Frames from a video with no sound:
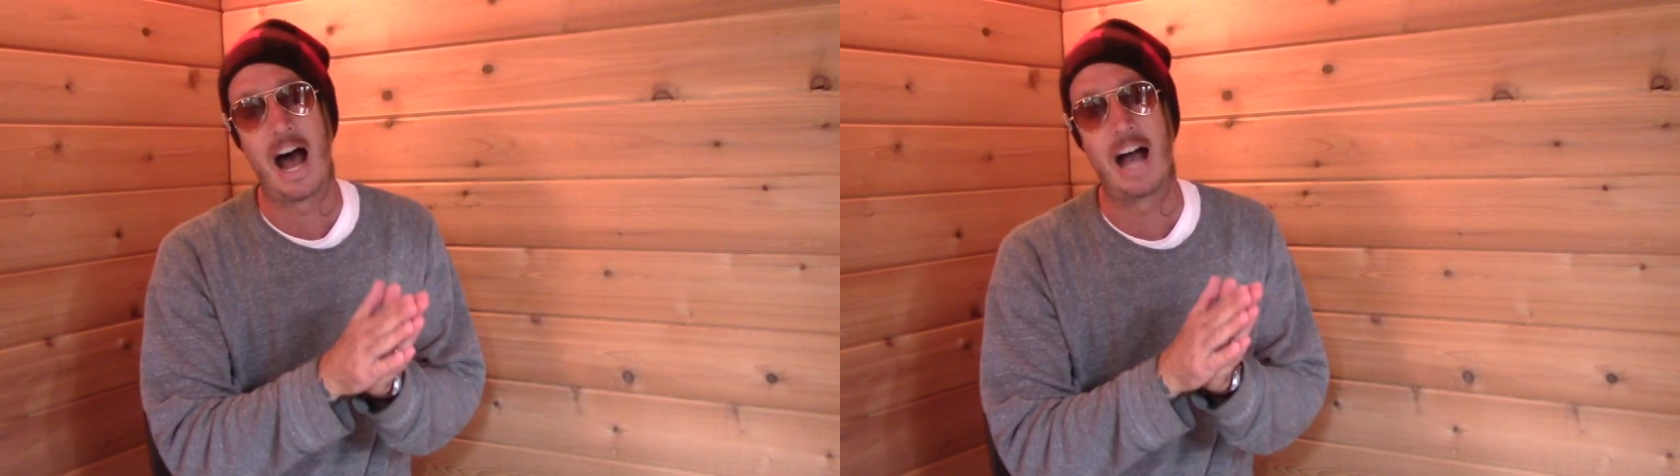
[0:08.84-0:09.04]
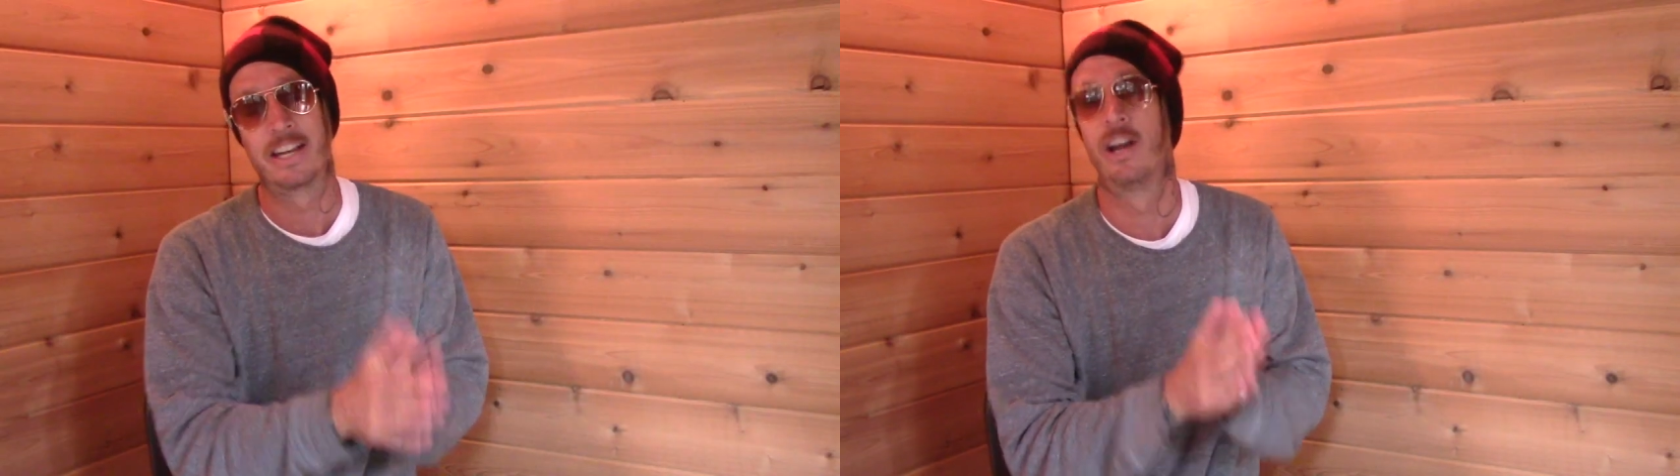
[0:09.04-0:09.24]

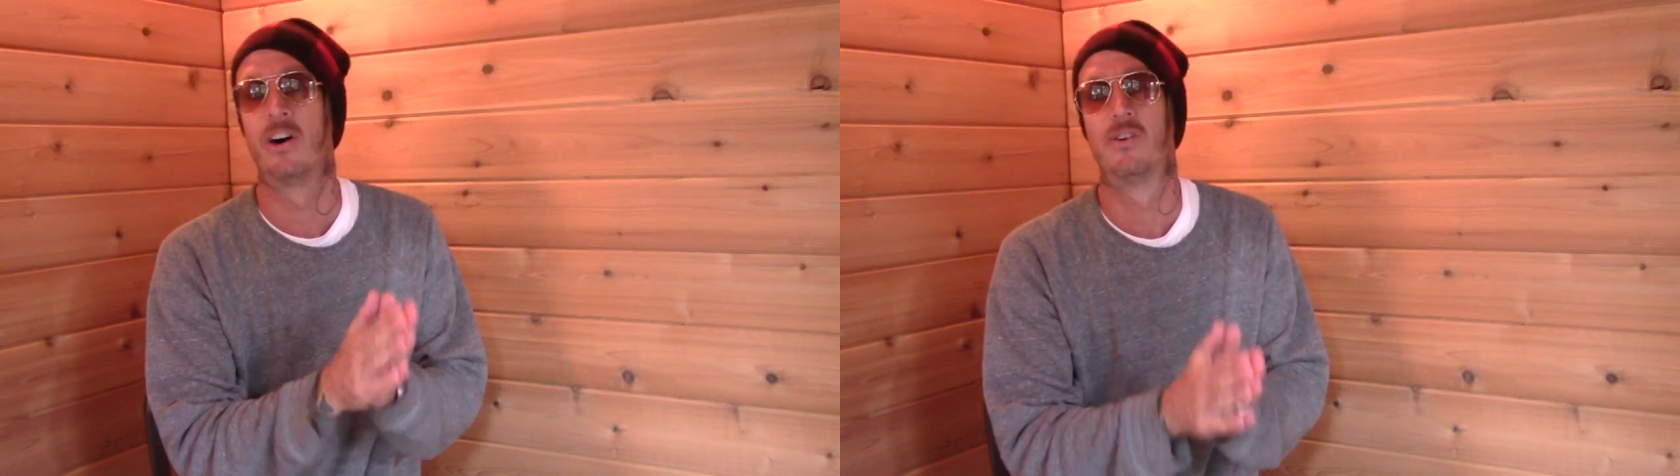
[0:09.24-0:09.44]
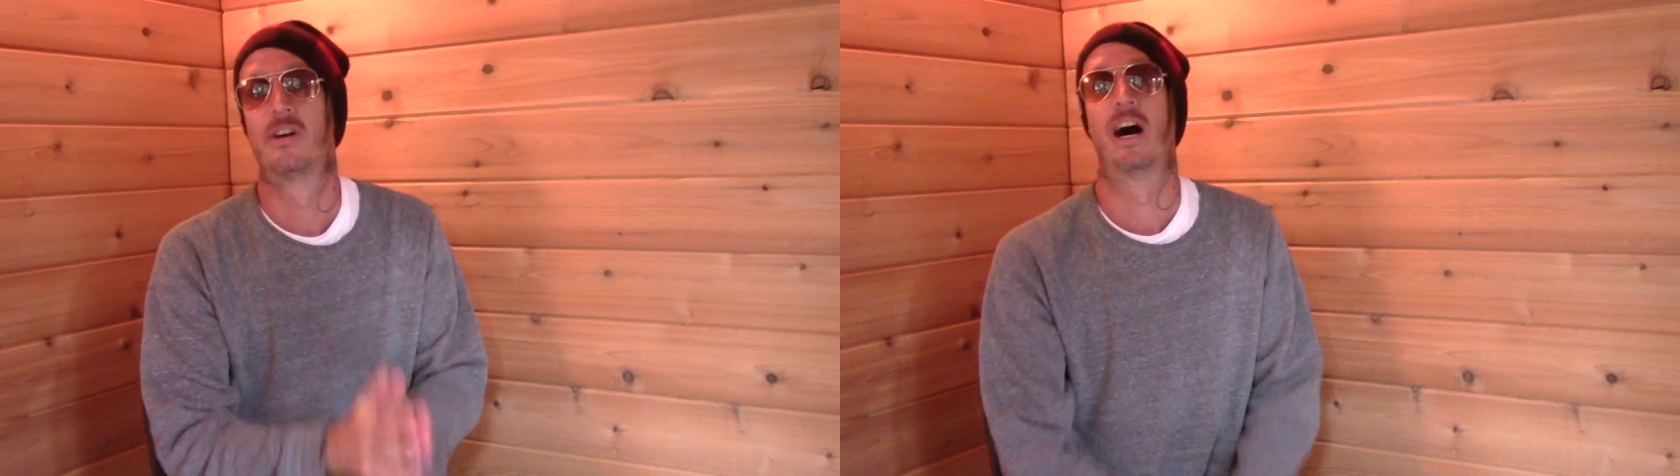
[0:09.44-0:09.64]
you
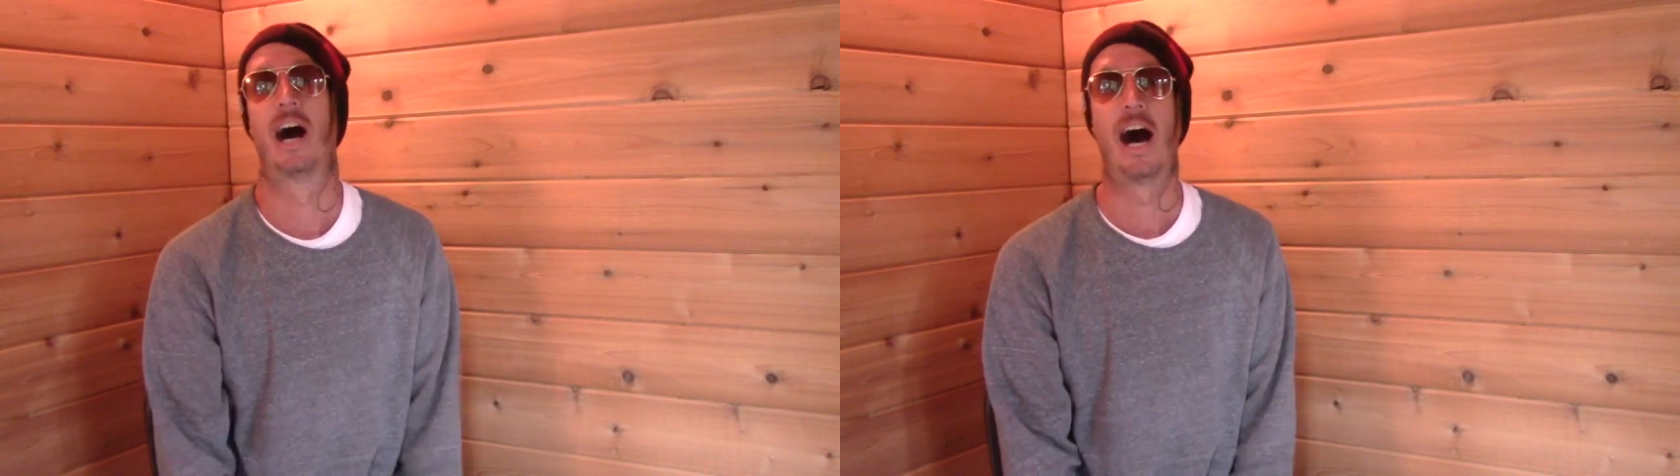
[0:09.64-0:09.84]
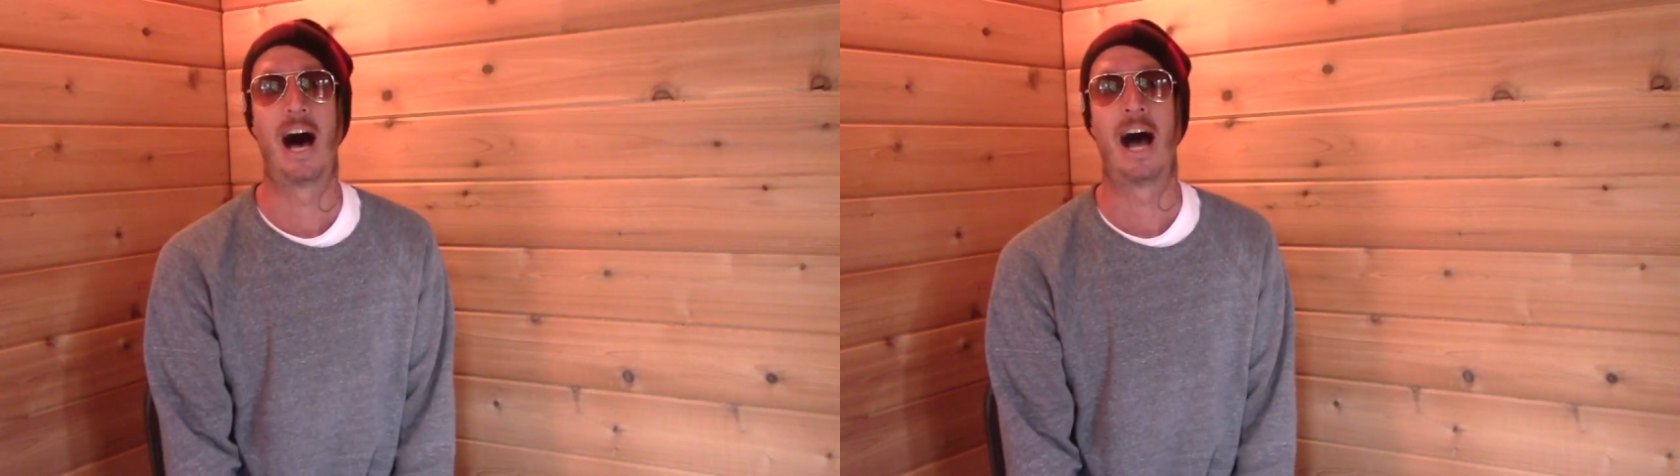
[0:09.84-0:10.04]
know,
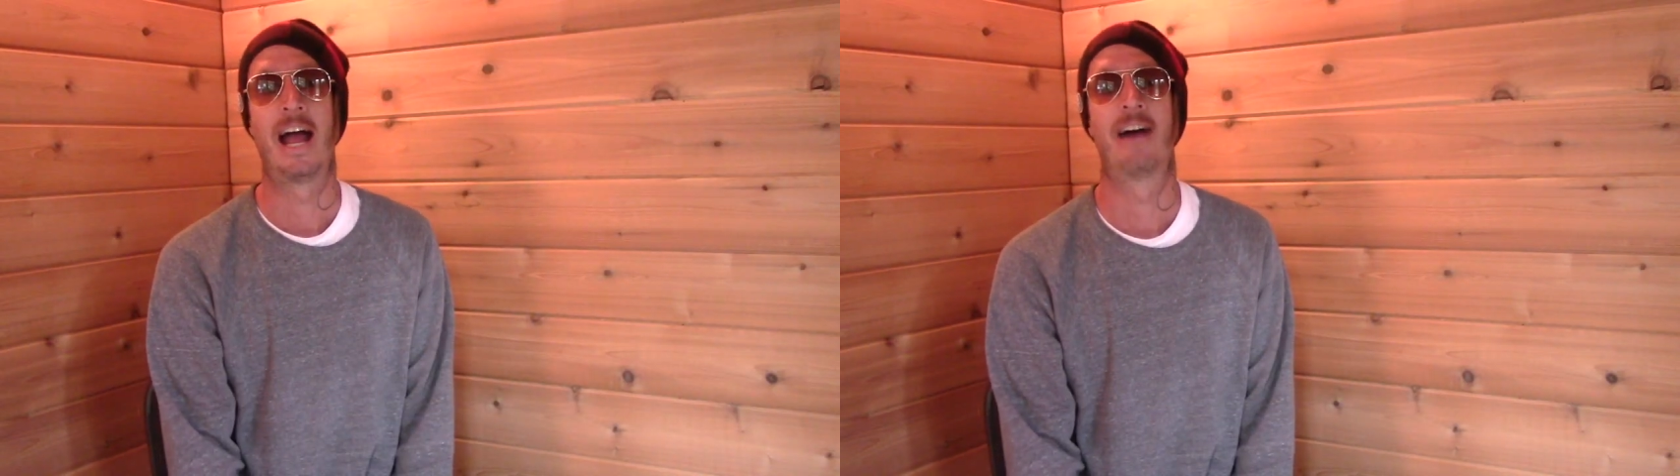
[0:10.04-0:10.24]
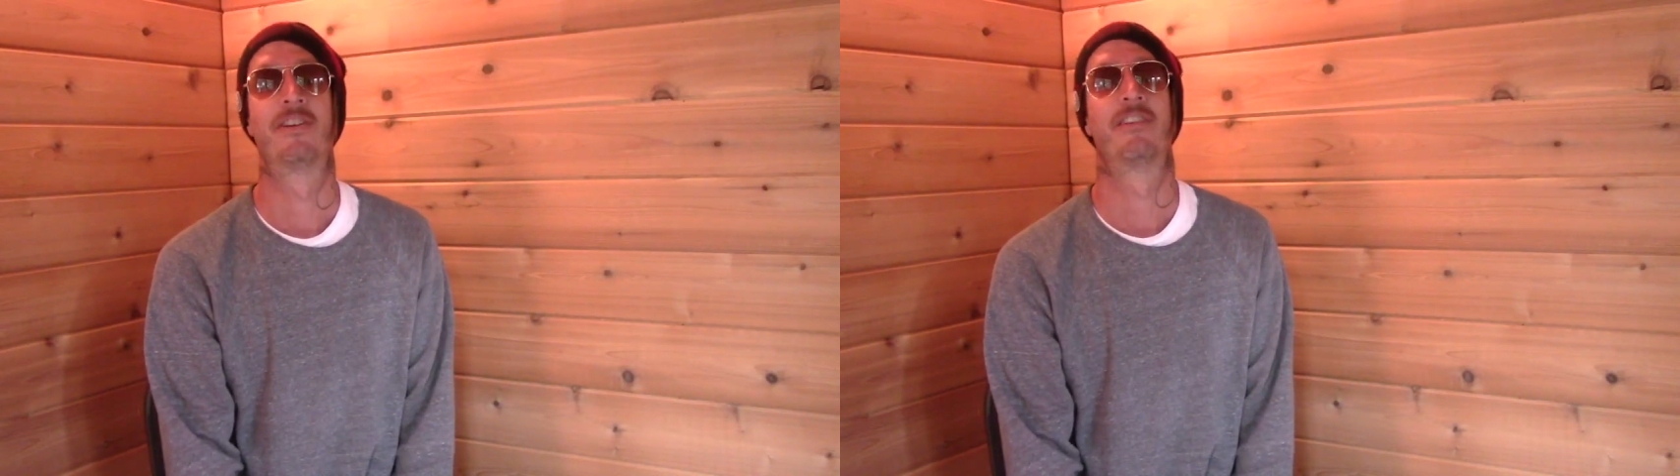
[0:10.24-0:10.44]
I
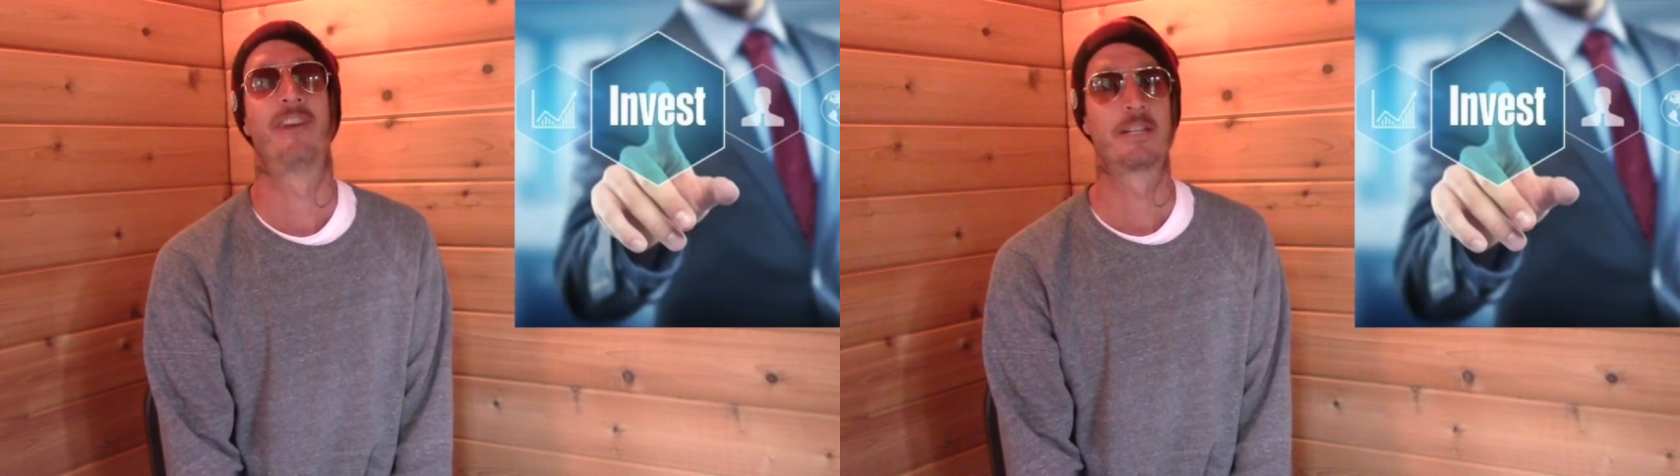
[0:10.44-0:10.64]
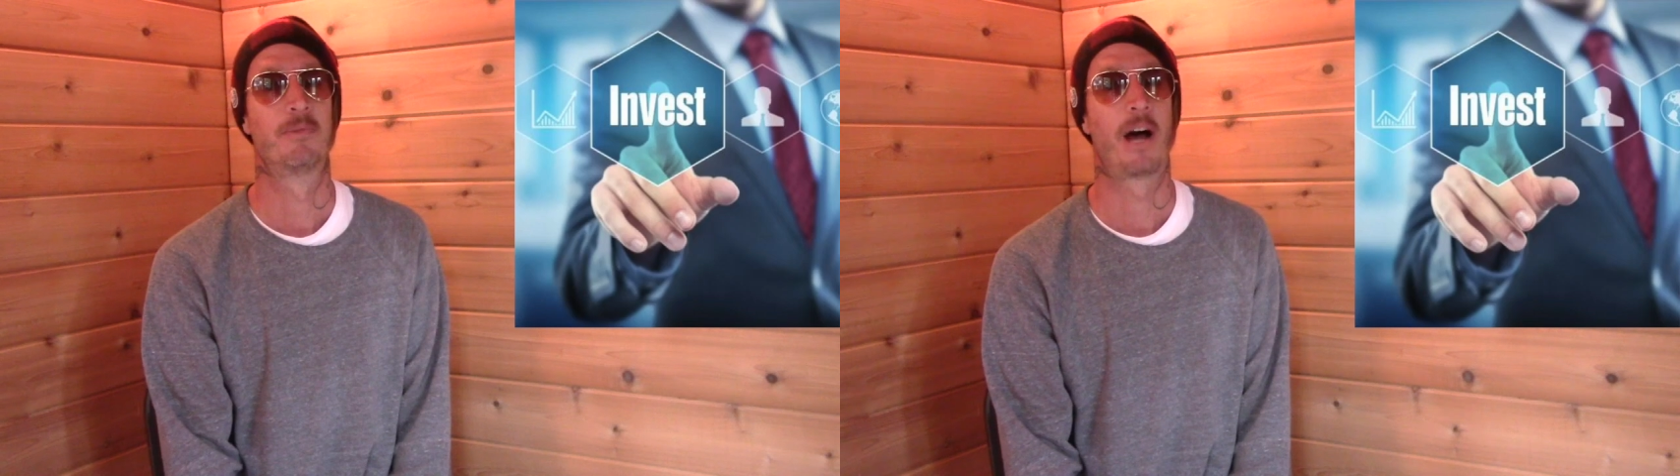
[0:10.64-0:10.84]
have an
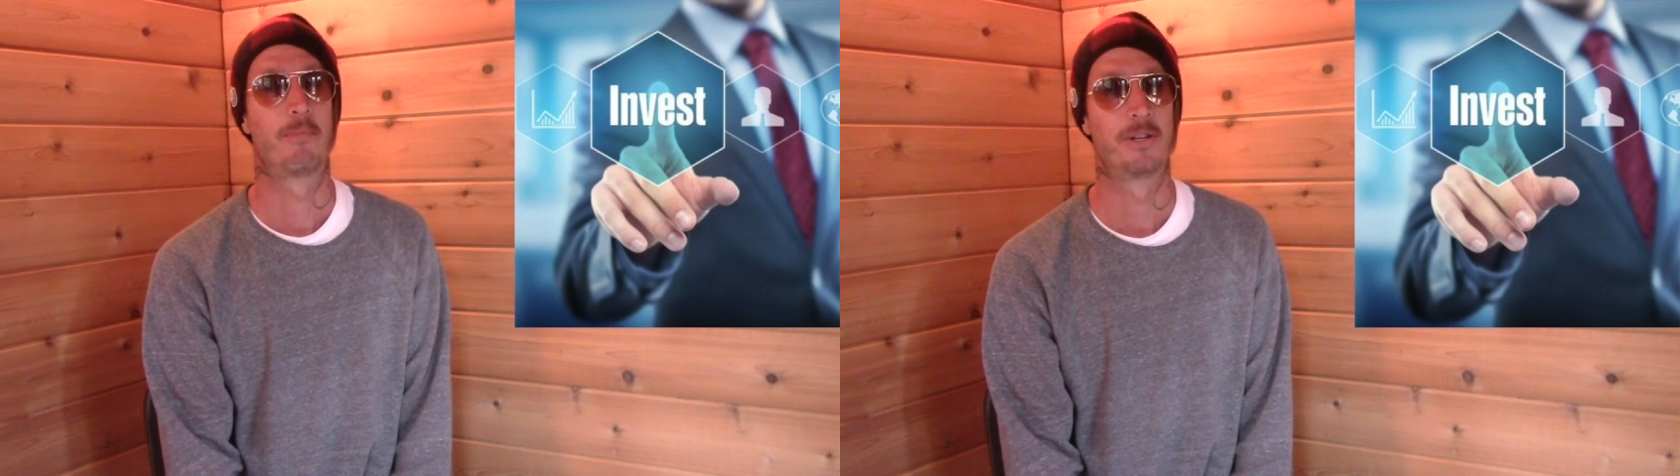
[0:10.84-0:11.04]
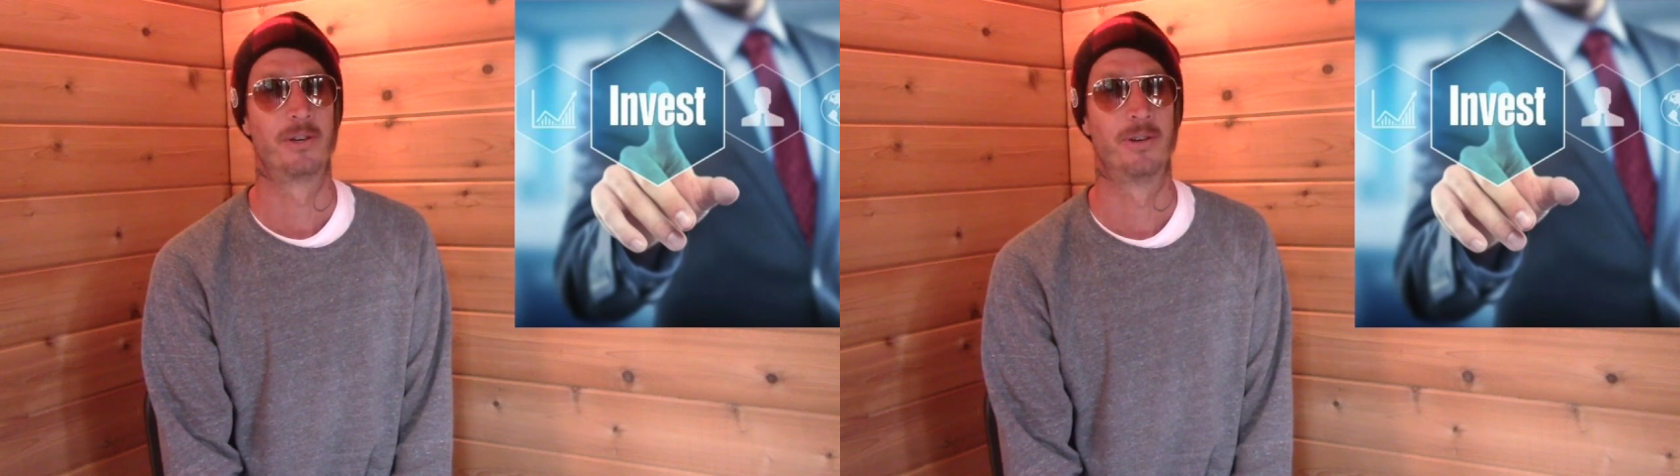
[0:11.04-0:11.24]
investment
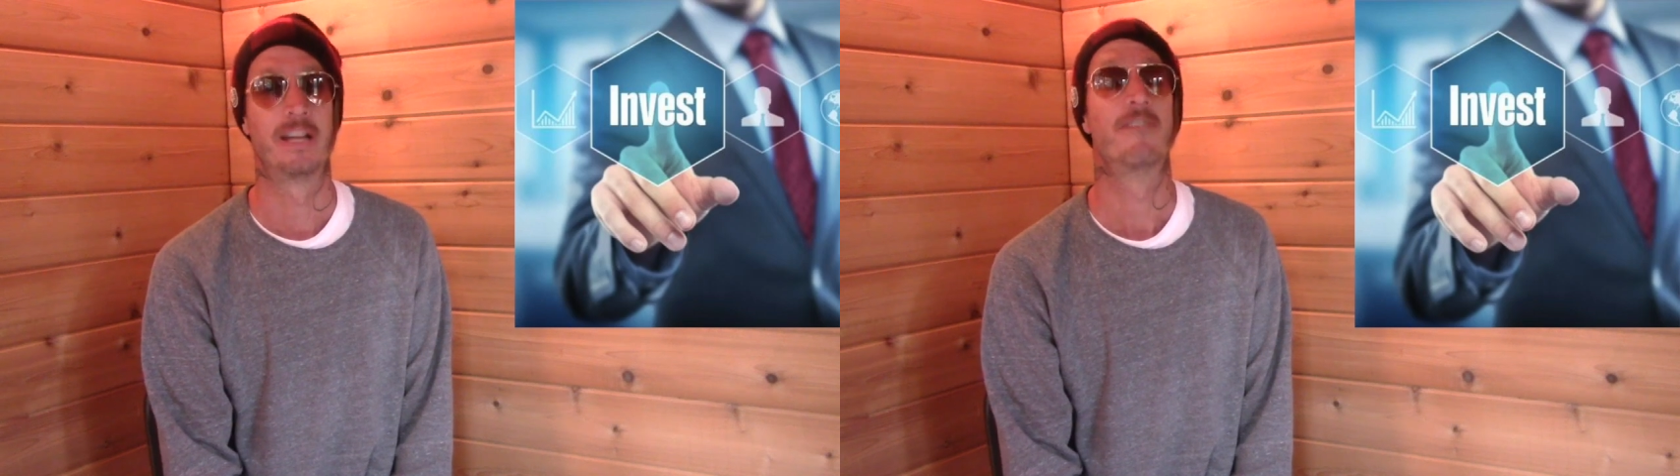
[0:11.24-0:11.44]
opportunity.